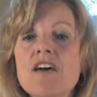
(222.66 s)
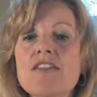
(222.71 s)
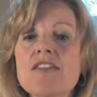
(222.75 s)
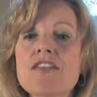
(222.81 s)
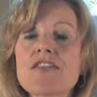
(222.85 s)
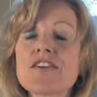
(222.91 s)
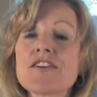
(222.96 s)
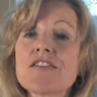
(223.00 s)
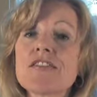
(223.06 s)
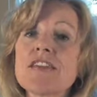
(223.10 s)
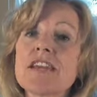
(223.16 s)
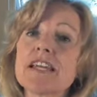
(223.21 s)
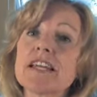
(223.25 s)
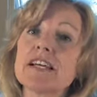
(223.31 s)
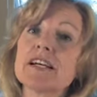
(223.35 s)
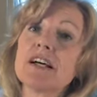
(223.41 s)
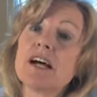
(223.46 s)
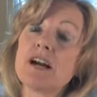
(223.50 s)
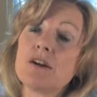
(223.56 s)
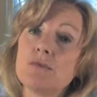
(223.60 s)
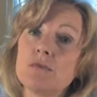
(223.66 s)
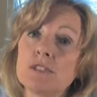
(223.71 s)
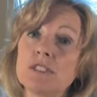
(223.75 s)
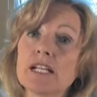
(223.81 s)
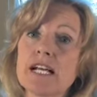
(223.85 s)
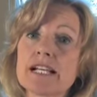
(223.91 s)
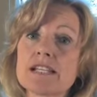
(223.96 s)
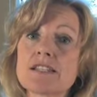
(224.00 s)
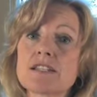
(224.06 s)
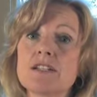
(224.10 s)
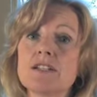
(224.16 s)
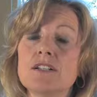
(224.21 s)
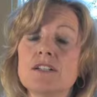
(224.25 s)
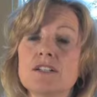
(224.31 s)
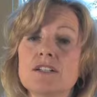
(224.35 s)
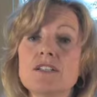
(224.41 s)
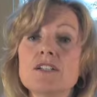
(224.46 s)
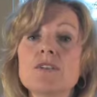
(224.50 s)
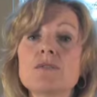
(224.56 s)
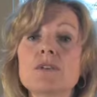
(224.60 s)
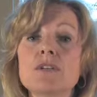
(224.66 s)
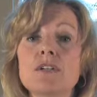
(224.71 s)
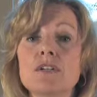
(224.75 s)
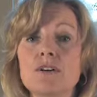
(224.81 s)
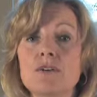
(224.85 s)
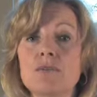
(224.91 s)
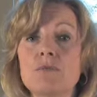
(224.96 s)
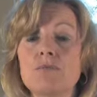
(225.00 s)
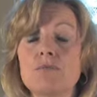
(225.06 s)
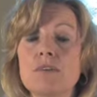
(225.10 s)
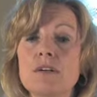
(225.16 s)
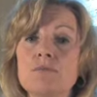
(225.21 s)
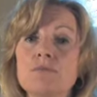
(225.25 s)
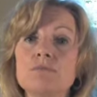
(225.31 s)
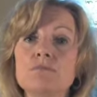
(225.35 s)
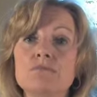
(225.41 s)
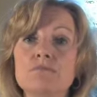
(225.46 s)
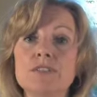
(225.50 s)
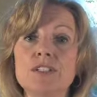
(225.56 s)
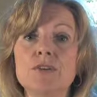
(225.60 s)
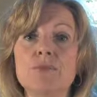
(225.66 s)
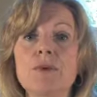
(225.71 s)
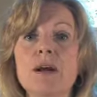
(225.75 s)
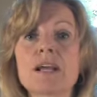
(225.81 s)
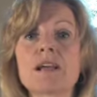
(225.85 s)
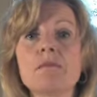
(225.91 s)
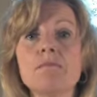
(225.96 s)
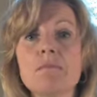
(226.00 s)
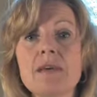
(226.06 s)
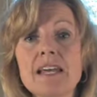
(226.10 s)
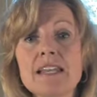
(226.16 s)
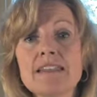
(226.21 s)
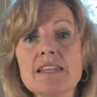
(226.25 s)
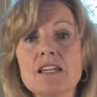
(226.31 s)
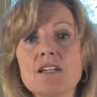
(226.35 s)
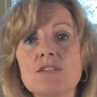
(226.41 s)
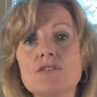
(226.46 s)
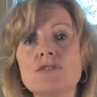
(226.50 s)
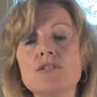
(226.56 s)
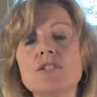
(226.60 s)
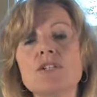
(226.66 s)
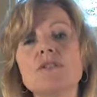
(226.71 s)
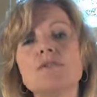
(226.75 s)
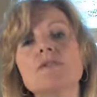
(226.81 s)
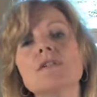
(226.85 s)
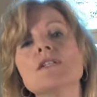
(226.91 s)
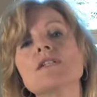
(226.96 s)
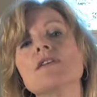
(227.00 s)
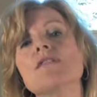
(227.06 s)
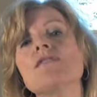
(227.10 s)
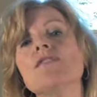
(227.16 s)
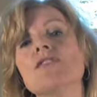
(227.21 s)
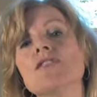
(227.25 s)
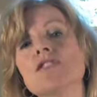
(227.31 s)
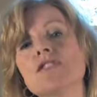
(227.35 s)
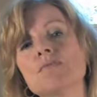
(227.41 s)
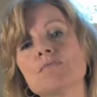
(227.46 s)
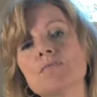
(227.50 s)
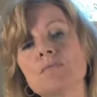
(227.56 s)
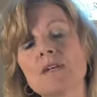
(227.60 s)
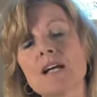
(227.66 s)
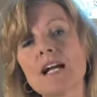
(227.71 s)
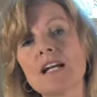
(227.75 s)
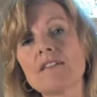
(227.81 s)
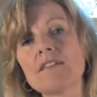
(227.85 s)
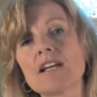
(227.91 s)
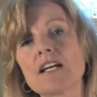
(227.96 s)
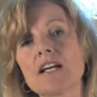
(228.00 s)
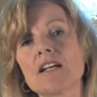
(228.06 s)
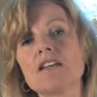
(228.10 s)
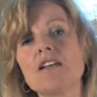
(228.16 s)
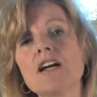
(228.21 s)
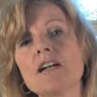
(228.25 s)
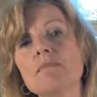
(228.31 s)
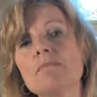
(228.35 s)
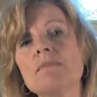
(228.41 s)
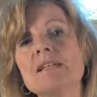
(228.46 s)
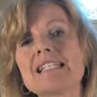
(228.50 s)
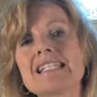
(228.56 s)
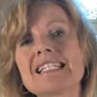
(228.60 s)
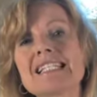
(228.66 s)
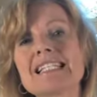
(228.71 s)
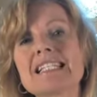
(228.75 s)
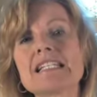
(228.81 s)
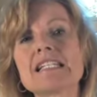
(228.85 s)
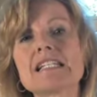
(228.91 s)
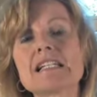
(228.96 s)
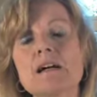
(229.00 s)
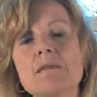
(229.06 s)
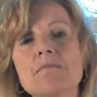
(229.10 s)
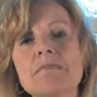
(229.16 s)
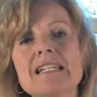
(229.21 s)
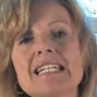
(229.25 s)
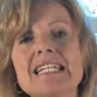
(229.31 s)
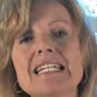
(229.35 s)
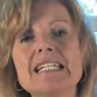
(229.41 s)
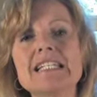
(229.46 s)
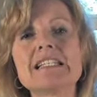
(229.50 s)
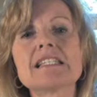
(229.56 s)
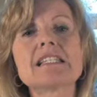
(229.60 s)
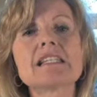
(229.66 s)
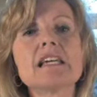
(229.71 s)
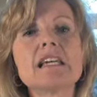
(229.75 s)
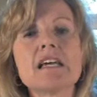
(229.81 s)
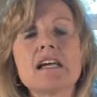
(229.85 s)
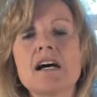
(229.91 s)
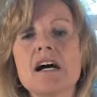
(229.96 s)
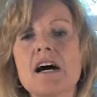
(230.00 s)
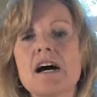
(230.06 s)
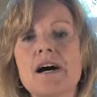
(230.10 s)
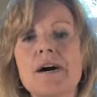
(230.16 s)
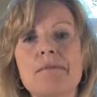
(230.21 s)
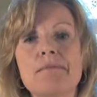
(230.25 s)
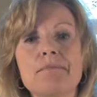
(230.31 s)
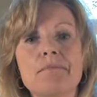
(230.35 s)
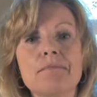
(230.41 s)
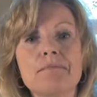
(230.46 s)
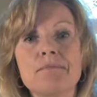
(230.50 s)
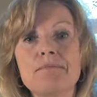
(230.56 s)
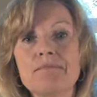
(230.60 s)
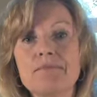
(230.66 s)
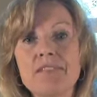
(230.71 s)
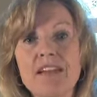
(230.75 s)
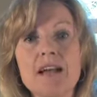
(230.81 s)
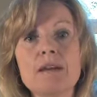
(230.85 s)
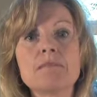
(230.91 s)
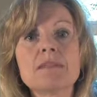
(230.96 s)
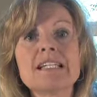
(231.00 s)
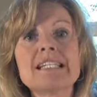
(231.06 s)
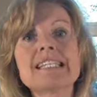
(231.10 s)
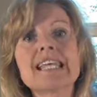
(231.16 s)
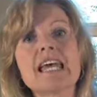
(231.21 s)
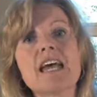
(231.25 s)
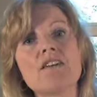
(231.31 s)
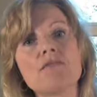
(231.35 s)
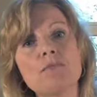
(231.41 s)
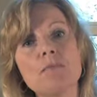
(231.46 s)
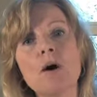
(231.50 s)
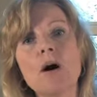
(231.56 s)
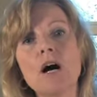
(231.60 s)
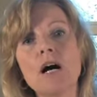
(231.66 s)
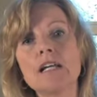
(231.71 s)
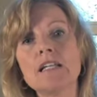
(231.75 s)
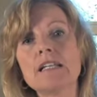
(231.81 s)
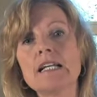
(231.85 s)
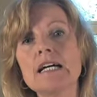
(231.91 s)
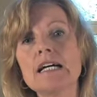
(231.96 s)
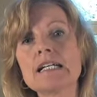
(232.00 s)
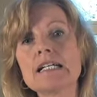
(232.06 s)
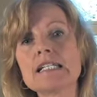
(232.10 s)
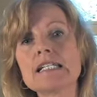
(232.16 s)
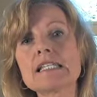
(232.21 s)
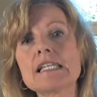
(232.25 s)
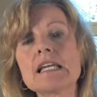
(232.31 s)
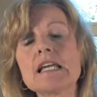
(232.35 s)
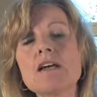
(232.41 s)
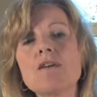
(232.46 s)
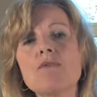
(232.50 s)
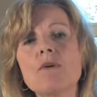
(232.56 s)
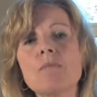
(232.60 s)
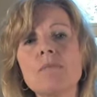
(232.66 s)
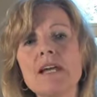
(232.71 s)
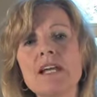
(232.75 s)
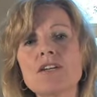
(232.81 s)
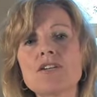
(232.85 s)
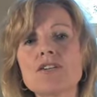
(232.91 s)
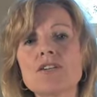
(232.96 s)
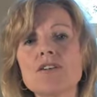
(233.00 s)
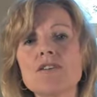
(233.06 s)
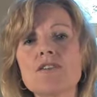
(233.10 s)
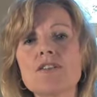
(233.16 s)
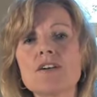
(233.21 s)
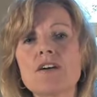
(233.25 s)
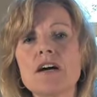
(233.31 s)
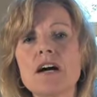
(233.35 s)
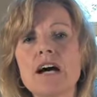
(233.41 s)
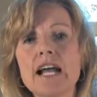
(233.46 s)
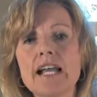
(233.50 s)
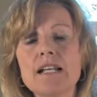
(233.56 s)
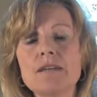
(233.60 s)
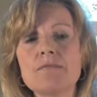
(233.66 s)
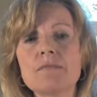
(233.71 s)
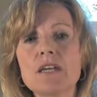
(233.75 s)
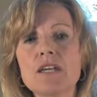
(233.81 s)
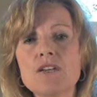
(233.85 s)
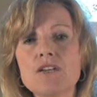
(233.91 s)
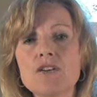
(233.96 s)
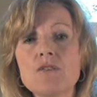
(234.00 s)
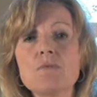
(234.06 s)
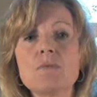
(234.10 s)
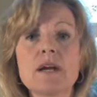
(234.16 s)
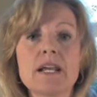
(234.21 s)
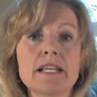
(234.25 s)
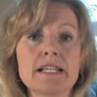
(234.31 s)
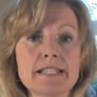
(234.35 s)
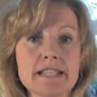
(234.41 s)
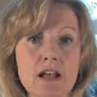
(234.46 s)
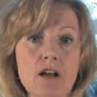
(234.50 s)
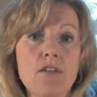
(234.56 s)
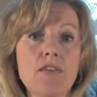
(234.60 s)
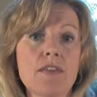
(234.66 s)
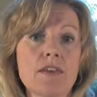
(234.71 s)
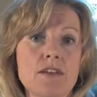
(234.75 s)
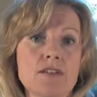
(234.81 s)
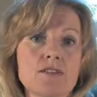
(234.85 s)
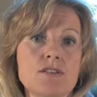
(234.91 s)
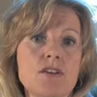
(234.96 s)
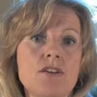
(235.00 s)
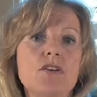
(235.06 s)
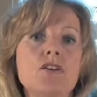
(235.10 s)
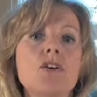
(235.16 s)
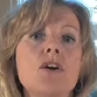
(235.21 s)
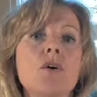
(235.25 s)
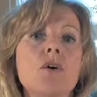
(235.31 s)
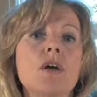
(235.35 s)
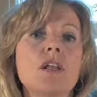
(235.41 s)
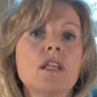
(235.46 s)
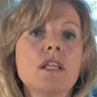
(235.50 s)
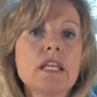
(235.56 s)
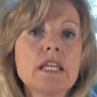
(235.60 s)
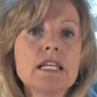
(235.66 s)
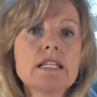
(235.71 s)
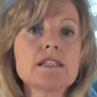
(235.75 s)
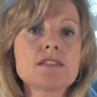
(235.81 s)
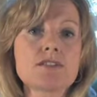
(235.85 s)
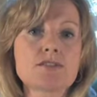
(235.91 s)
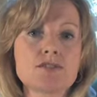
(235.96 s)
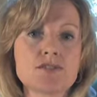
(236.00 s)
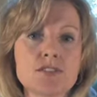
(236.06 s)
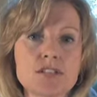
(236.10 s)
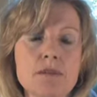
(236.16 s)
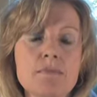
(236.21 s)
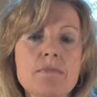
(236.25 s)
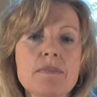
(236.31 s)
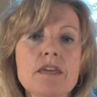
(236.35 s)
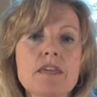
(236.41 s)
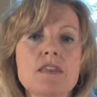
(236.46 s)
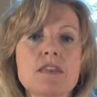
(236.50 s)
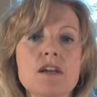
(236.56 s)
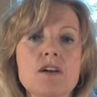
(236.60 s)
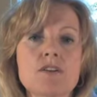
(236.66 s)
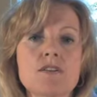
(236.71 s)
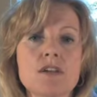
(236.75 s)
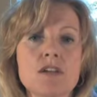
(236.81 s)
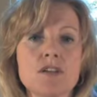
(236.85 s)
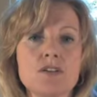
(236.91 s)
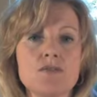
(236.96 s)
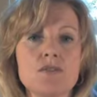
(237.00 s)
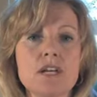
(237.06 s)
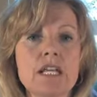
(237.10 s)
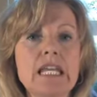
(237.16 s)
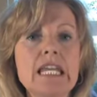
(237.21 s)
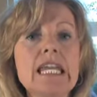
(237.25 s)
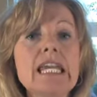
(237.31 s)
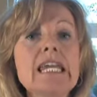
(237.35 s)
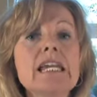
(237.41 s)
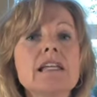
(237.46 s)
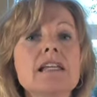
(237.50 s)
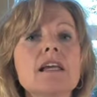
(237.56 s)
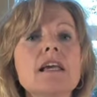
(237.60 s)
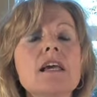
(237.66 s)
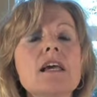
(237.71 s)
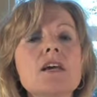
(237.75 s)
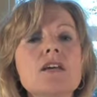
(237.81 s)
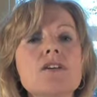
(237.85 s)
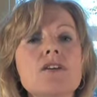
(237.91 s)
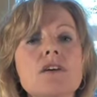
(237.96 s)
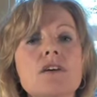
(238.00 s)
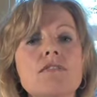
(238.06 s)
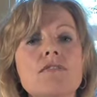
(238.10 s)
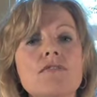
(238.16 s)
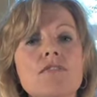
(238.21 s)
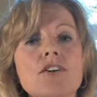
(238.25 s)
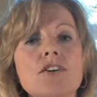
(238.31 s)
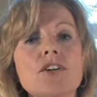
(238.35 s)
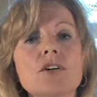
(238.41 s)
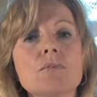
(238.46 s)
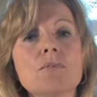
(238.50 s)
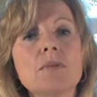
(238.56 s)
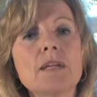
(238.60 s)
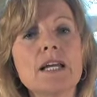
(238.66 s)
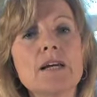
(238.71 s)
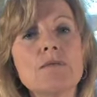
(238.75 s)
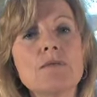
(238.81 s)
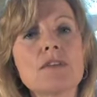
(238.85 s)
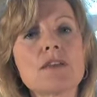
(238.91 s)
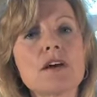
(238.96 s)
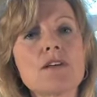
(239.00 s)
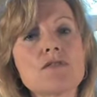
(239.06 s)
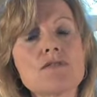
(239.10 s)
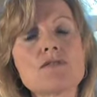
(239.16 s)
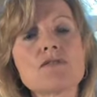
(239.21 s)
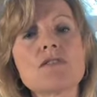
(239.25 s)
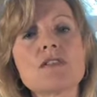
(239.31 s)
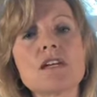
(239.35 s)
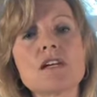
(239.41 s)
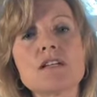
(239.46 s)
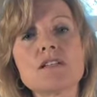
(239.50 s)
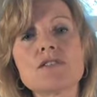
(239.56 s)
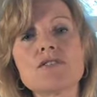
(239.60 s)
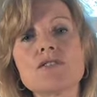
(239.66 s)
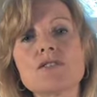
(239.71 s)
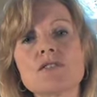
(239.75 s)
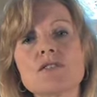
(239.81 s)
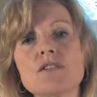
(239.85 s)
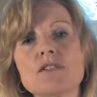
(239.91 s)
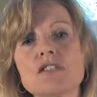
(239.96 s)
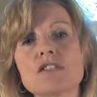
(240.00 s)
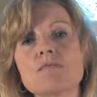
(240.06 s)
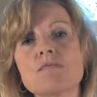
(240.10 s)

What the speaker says: The third thing I will ask you to do or recommend that you do is if it's kind of like a lot of businesses, companies, families, they have potlucks. Well, make sure the item that you bring is healthy, so you know at least there's something there that you can eat. You can fill your plate with other things just in